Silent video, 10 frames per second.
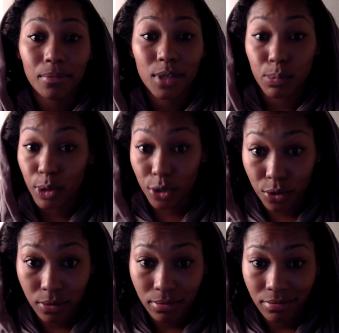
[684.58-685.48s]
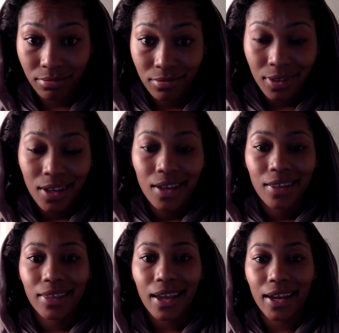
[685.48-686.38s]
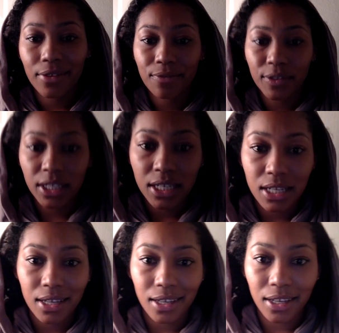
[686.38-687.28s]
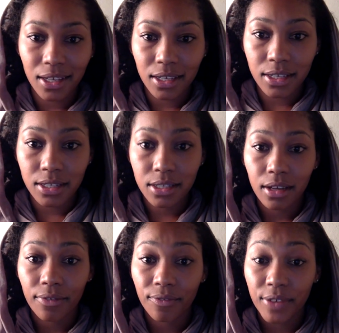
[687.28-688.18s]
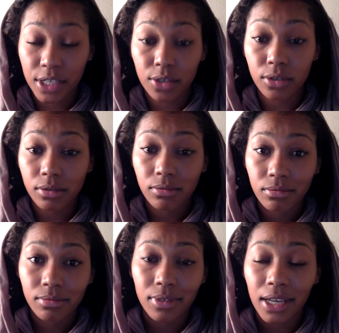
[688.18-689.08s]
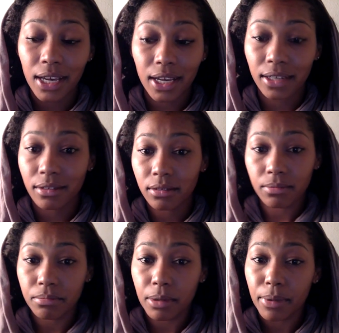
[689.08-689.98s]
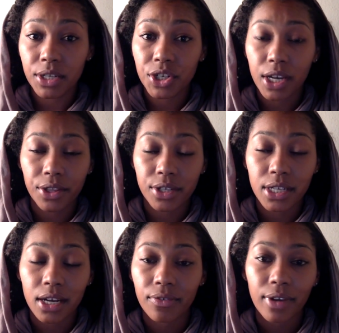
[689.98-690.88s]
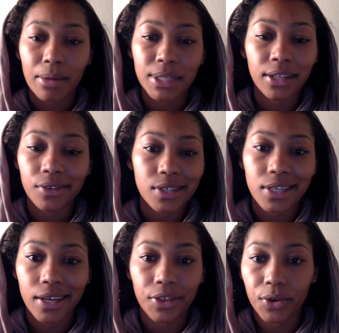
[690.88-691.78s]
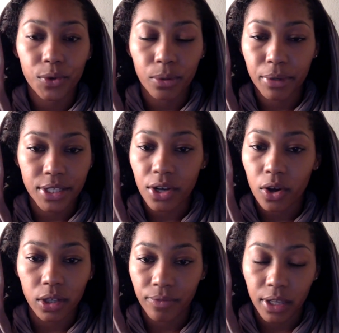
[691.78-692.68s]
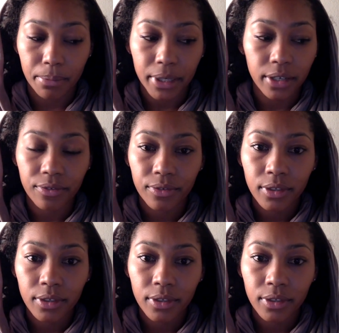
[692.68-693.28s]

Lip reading: spiritual, that flee is physical, and a bunch of other stuff. I'm telling you it's not either or, but it's all of the above.